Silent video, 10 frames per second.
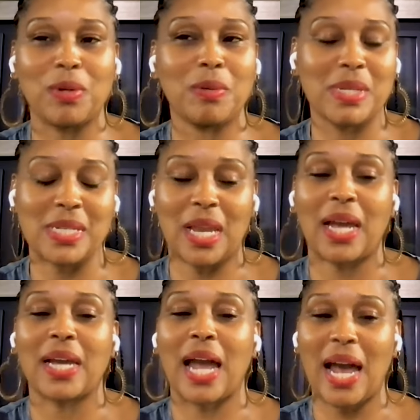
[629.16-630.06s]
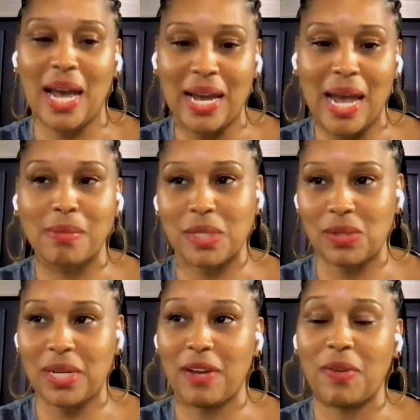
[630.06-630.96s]
in that room, it's like I
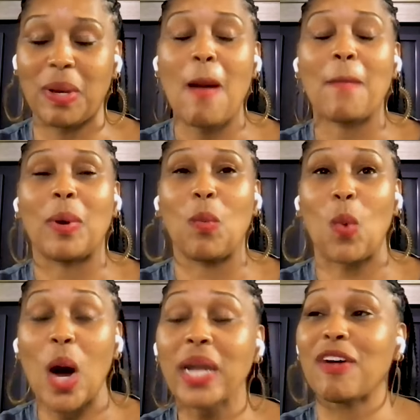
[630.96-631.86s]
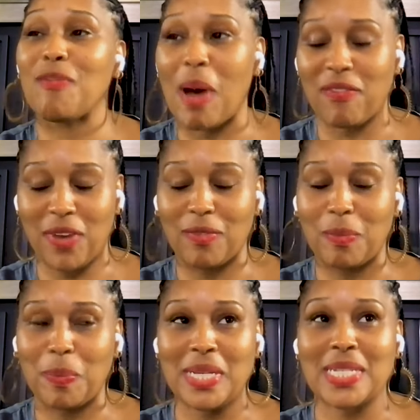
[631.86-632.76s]
absolutely love it. But one of
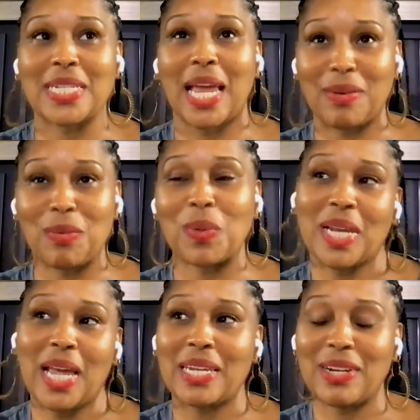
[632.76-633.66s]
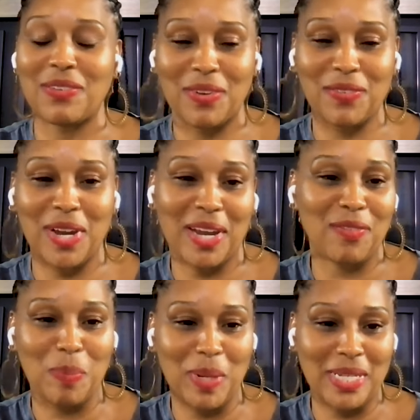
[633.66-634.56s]
my favorite pieces, like really, I love
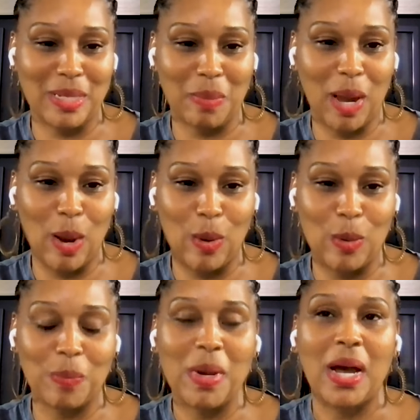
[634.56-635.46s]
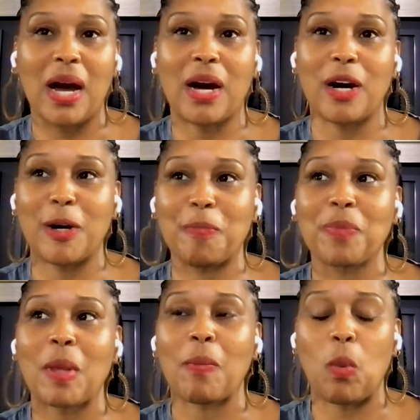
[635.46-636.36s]
every, every piece in my home.
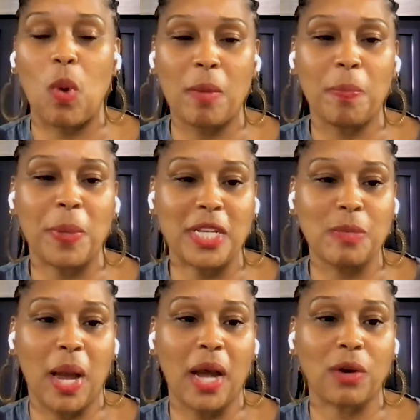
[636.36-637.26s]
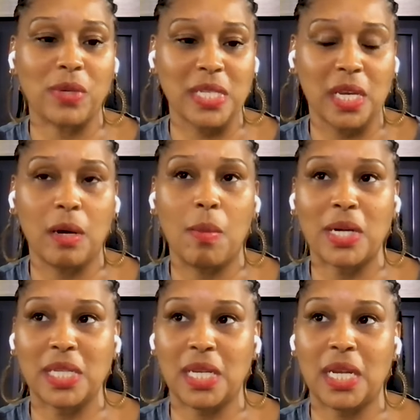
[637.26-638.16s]
Um, but one piece by
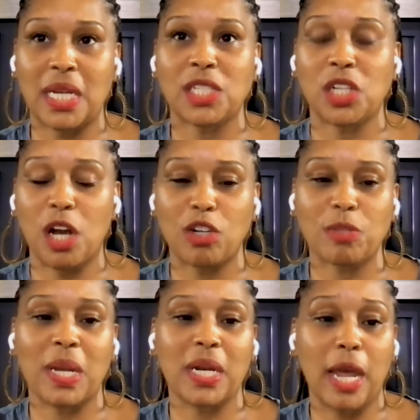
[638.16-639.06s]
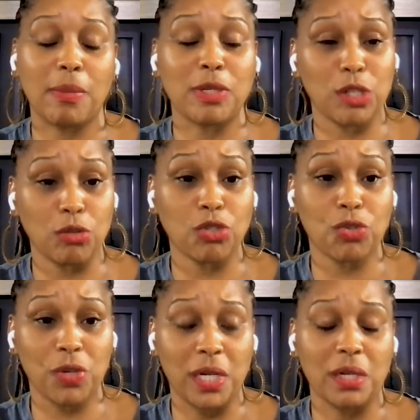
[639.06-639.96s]
Christina Martinez, she goes by the name of
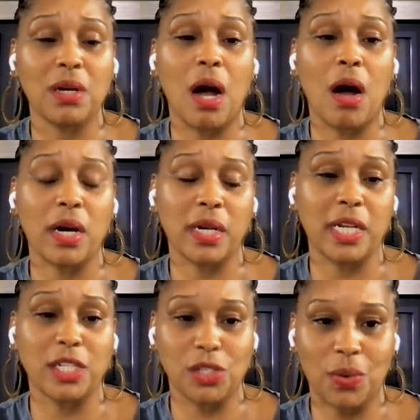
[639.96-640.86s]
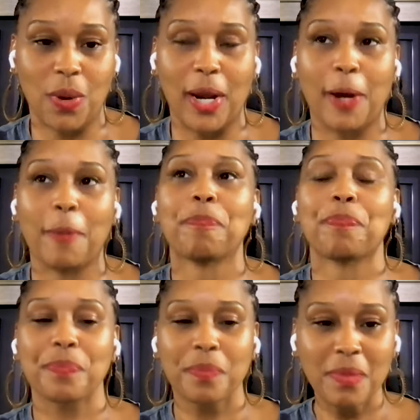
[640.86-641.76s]
Soul Trio on
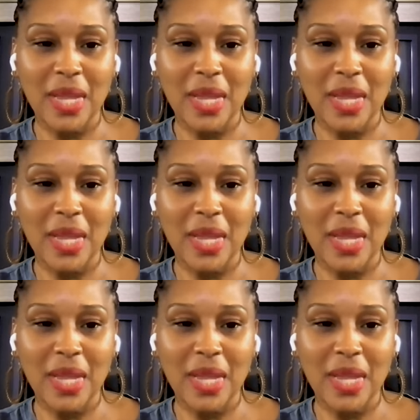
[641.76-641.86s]
Instagram,